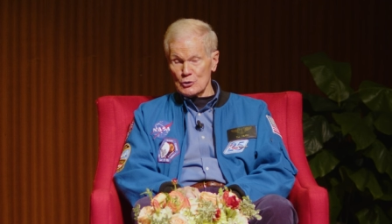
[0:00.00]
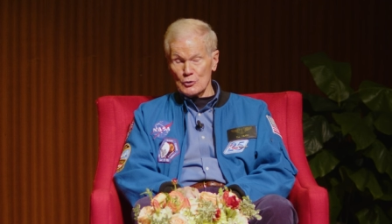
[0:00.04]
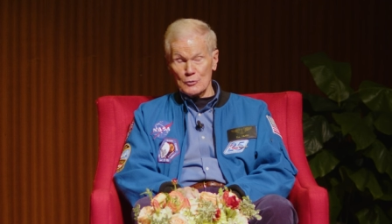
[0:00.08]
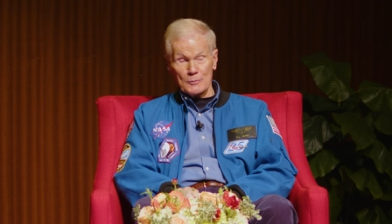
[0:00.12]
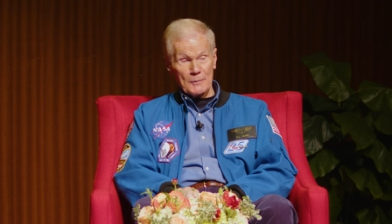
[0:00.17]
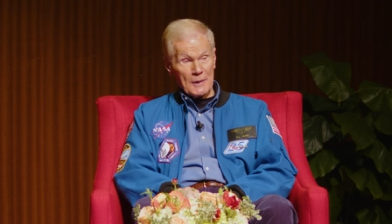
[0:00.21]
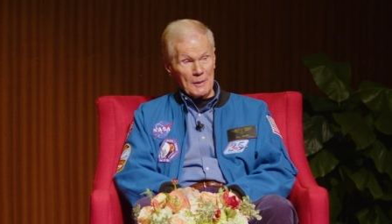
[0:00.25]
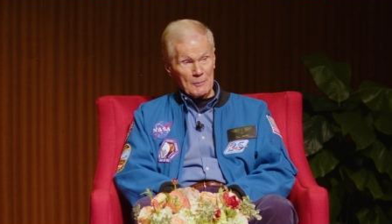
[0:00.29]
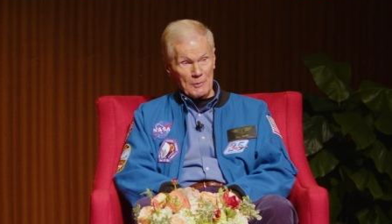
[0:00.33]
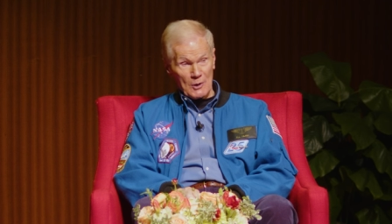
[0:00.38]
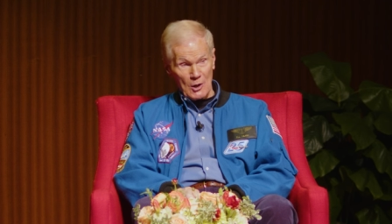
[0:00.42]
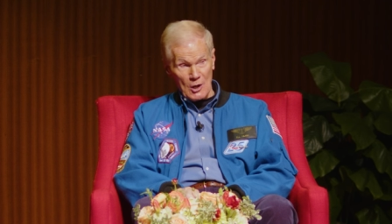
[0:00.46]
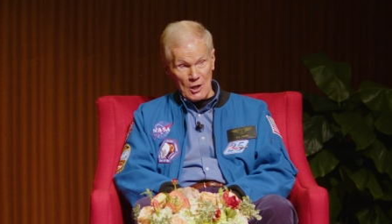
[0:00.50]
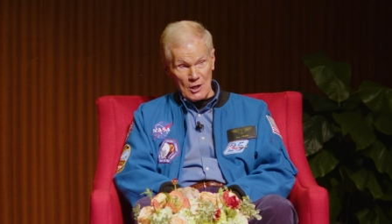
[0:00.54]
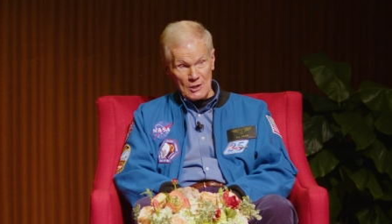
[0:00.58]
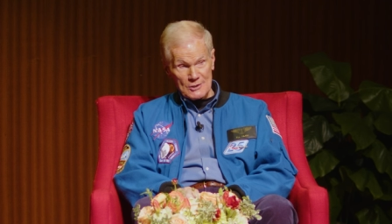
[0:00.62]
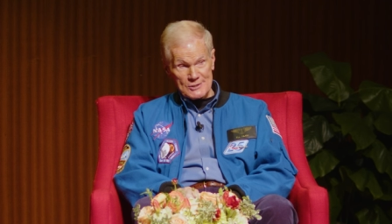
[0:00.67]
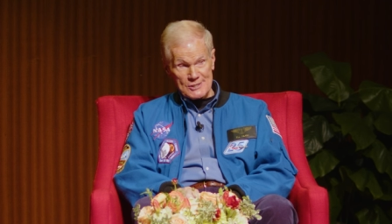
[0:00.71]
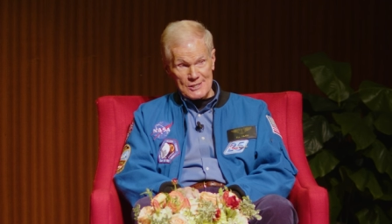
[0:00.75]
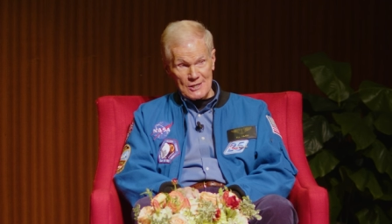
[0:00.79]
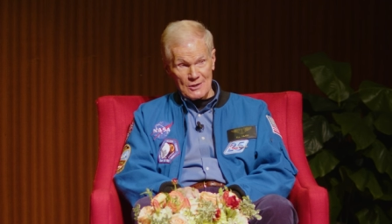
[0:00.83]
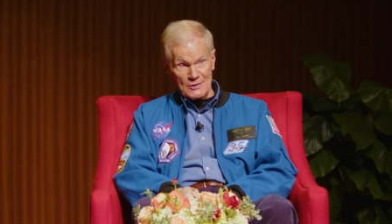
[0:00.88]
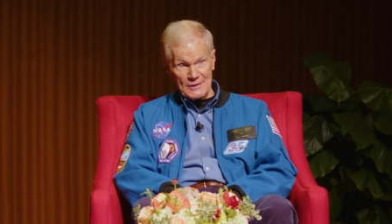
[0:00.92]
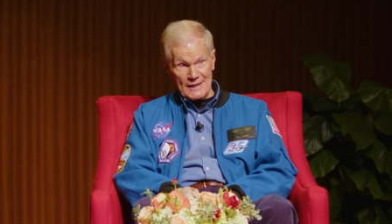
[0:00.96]
You remember
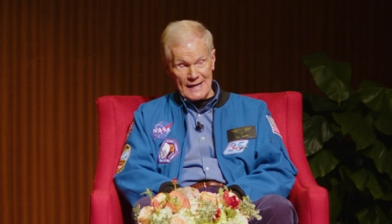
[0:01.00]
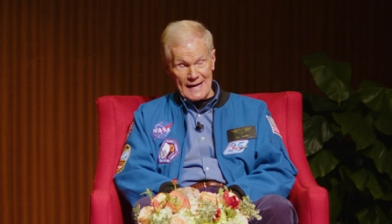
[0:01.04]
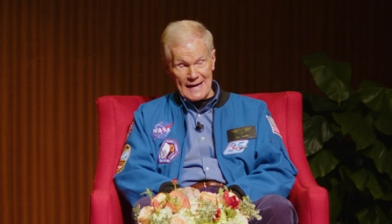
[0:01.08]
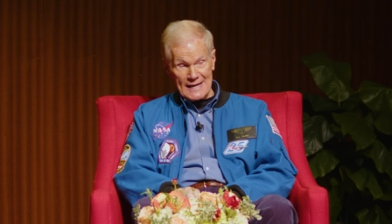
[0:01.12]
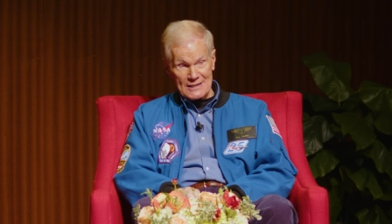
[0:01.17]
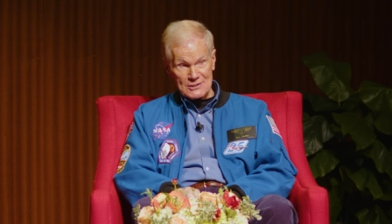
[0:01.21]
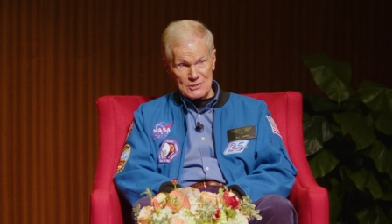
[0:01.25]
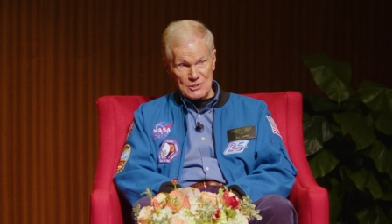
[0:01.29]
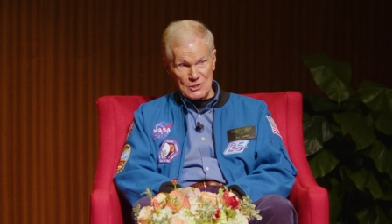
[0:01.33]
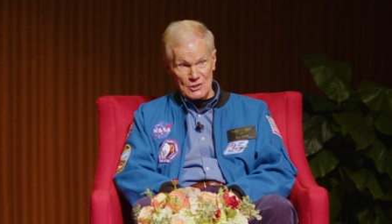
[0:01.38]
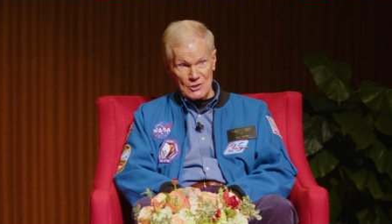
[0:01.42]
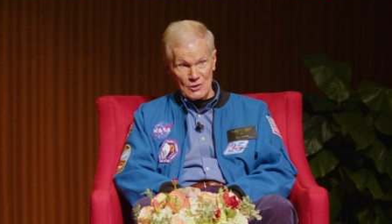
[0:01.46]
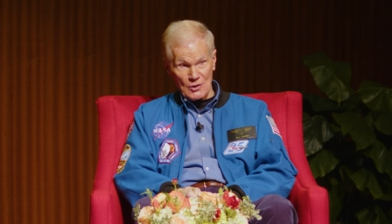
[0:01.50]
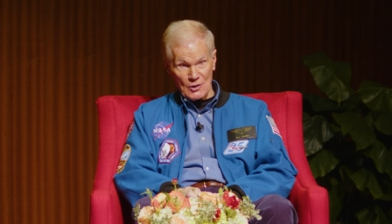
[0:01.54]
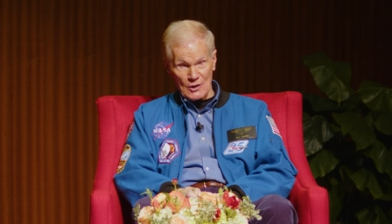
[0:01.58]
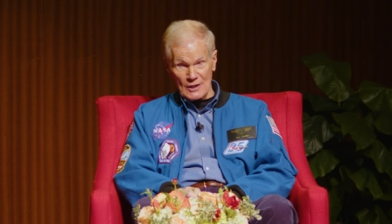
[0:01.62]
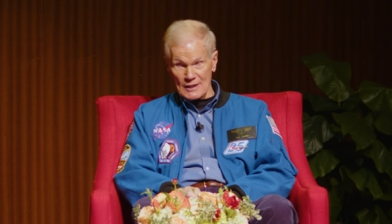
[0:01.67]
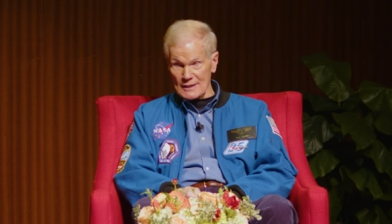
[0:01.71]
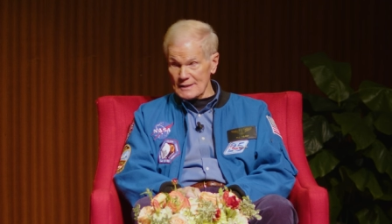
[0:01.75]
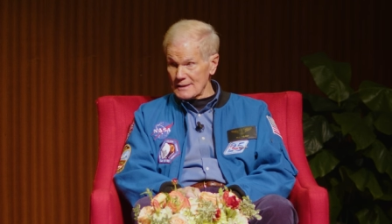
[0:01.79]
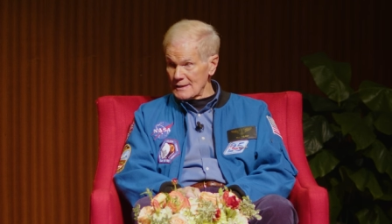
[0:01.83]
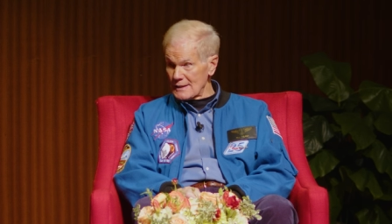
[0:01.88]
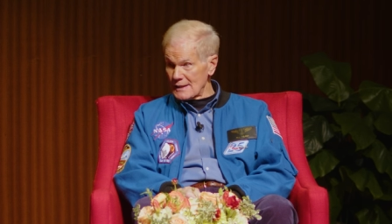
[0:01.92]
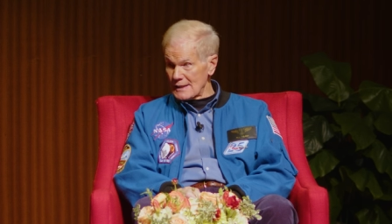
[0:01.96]
also the
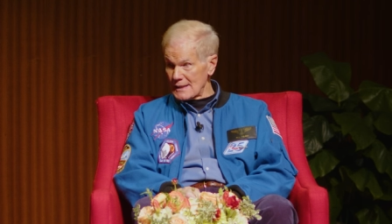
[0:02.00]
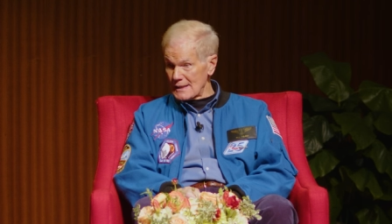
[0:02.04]
asteroid,